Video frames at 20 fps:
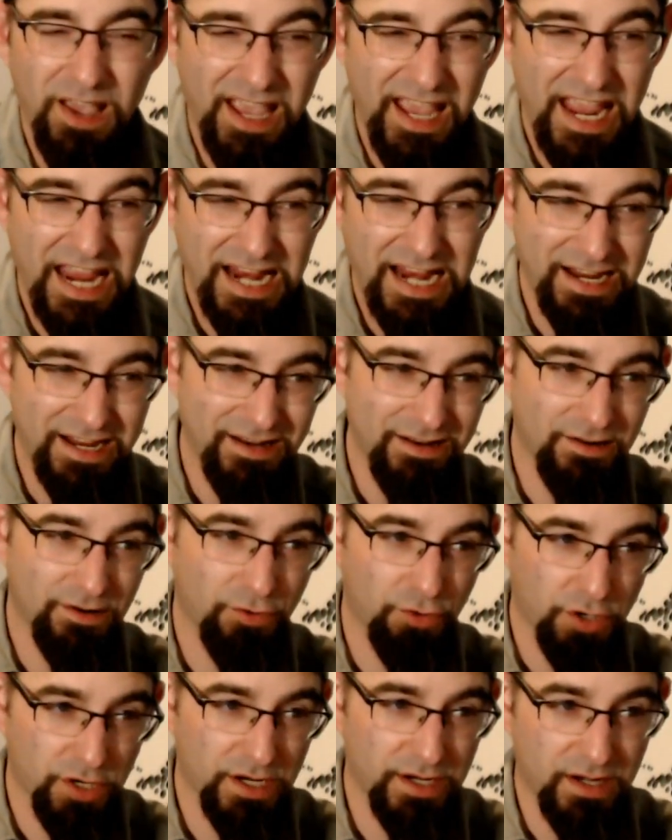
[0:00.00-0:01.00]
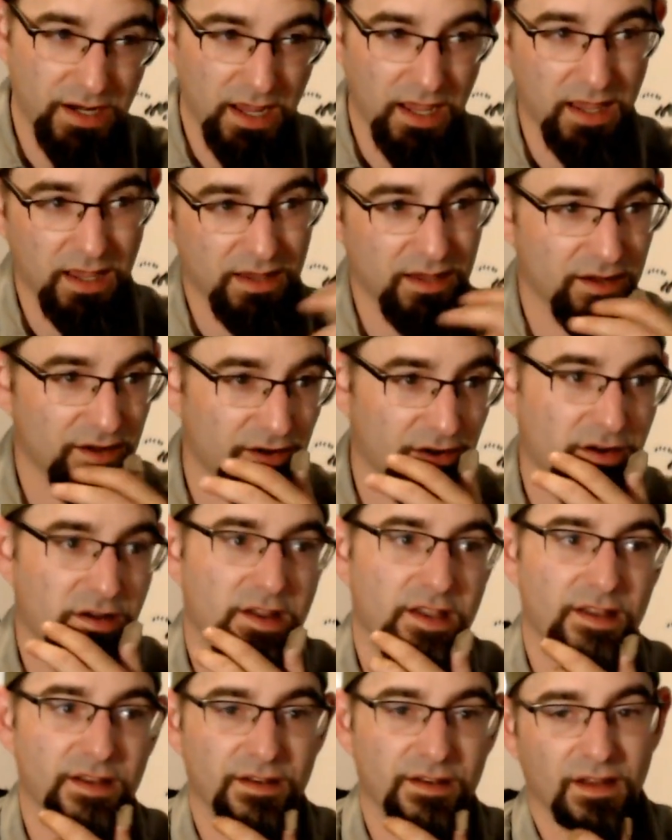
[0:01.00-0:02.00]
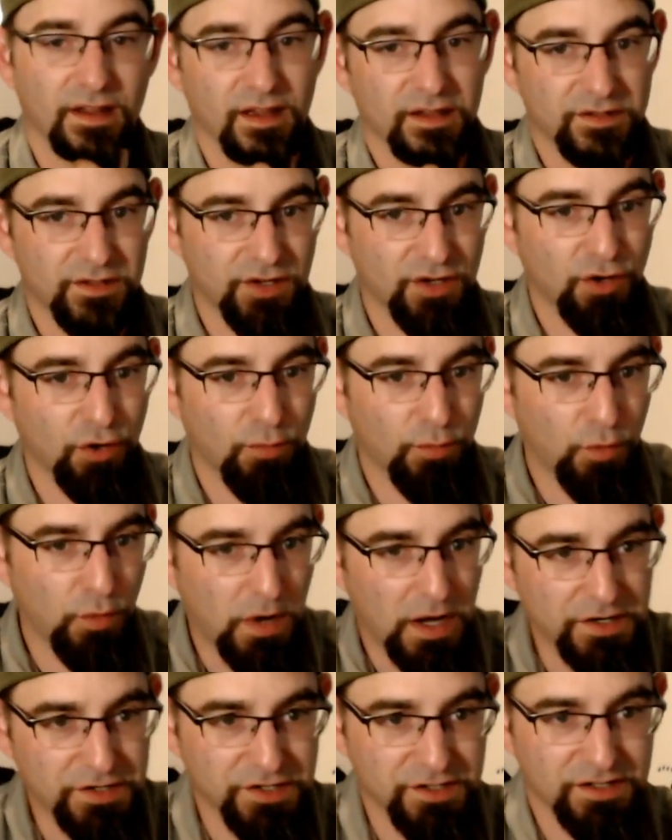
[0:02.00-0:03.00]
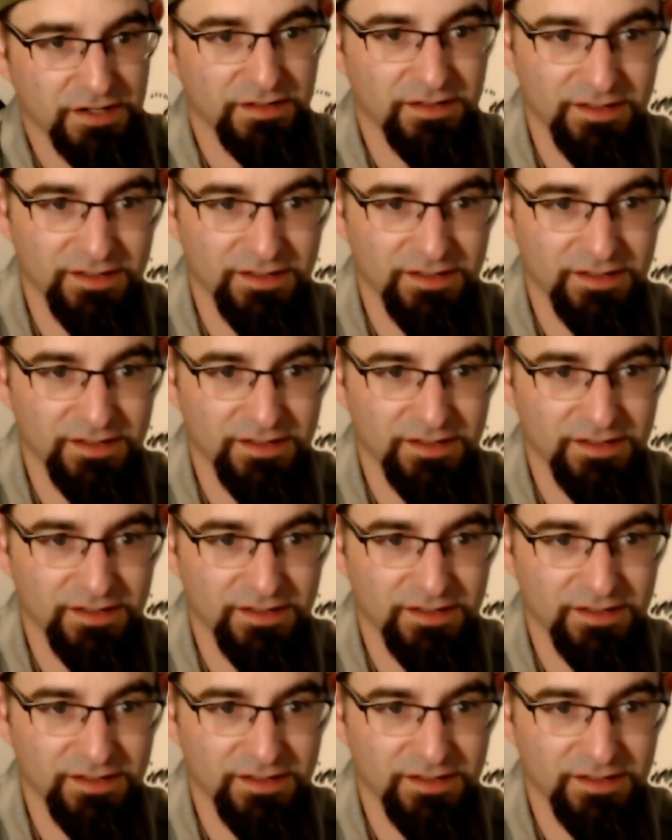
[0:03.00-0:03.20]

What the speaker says: 80-degree day here in Tacoma, Washington.